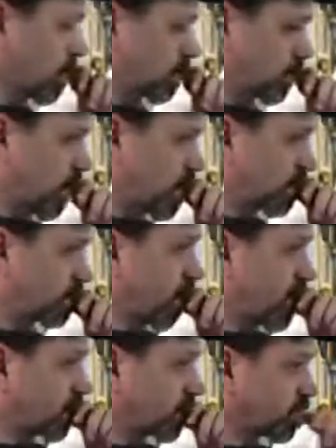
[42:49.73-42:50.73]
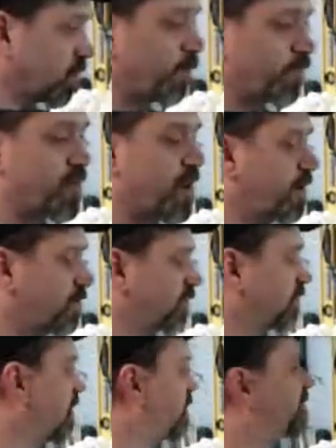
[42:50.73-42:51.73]
Look it out. Oh,
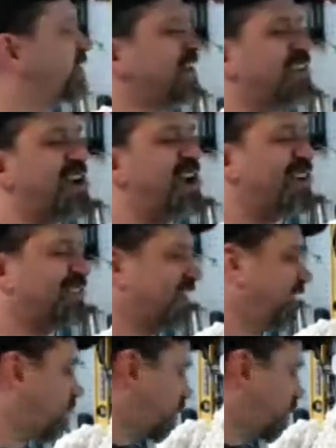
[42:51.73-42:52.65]
they're fantastic.